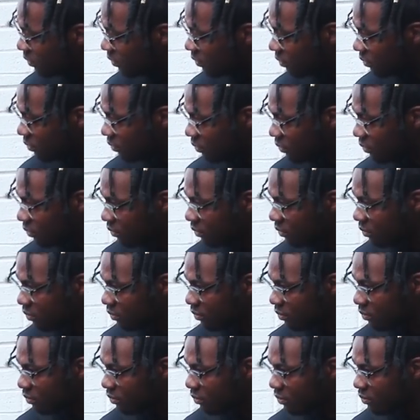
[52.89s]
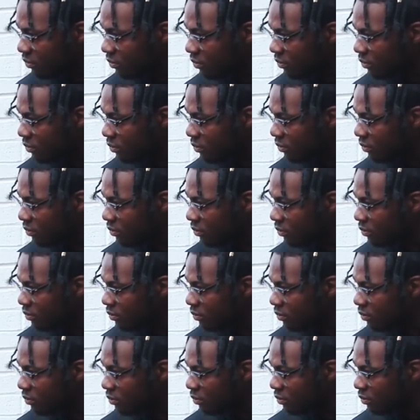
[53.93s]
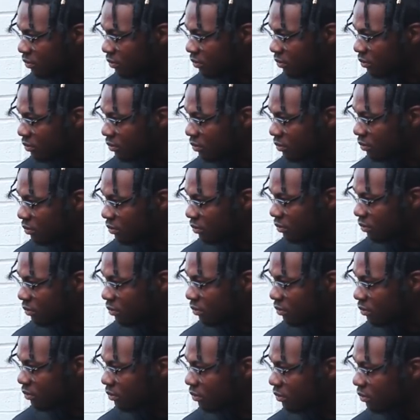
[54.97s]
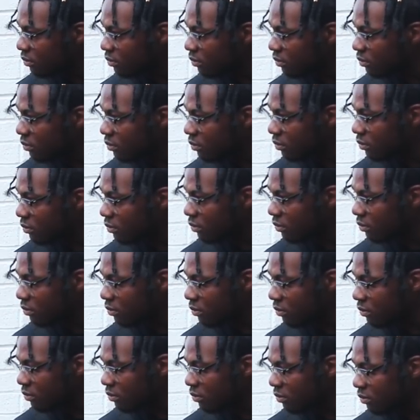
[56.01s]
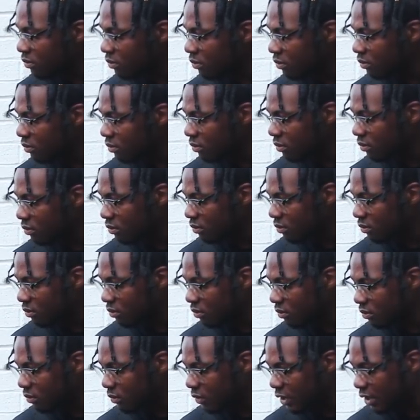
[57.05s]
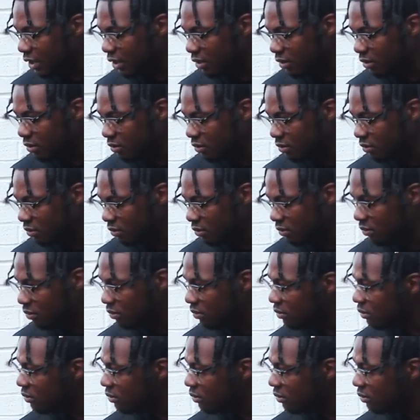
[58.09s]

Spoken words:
(not speaking)